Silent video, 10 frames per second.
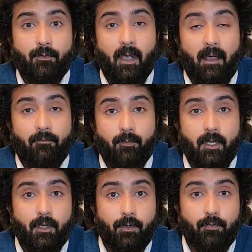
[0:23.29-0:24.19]
you have to be
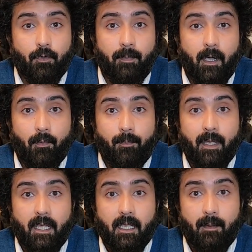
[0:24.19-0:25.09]
careful about
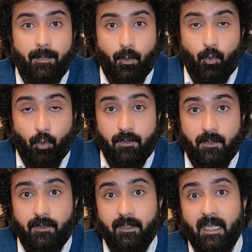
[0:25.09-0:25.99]
picking up the
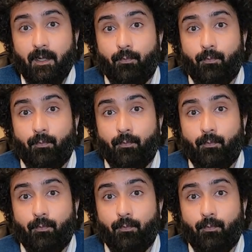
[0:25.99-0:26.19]
courses